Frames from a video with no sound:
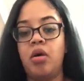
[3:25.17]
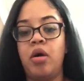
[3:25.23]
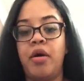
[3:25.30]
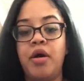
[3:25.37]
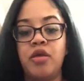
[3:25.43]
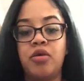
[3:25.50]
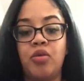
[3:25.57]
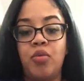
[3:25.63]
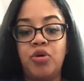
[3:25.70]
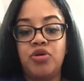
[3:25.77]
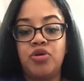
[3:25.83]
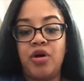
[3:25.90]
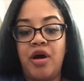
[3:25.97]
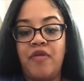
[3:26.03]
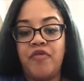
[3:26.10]
alright, so
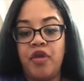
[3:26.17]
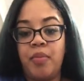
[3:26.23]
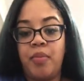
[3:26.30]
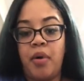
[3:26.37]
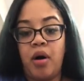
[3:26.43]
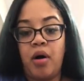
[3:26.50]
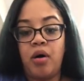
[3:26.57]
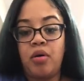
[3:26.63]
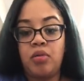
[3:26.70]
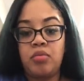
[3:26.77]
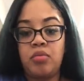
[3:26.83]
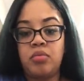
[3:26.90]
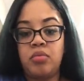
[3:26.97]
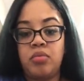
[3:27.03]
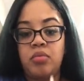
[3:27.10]
once you have your ball,
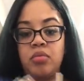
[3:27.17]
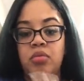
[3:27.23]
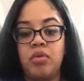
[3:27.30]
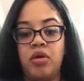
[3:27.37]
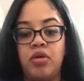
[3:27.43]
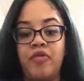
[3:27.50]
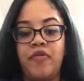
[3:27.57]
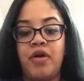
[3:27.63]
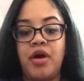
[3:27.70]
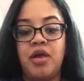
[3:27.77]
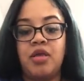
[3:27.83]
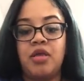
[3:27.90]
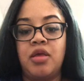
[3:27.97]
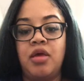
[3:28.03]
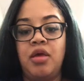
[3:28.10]
I don't know if y'all
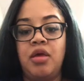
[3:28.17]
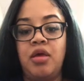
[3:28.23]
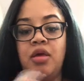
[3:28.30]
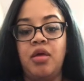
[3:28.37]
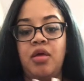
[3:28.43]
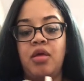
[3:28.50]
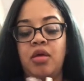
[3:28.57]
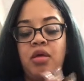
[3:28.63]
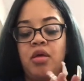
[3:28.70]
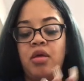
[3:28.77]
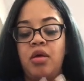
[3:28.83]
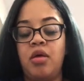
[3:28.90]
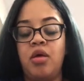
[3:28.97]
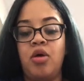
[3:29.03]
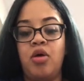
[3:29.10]
can see.
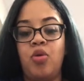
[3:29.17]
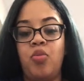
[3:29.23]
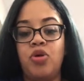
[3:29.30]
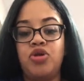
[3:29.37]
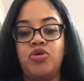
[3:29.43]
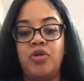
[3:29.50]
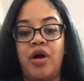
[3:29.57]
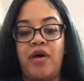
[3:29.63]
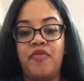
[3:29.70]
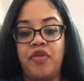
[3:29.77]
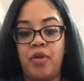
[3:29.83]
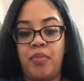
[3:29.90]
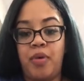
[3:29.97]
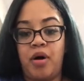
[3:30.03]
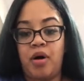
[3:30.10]
Once you have
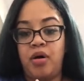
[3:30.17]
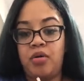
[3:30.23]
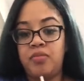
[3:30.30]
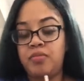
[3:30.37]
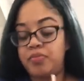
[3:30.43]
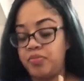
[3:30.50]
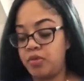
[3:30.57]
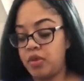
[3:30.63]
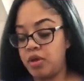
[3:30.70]
your ball,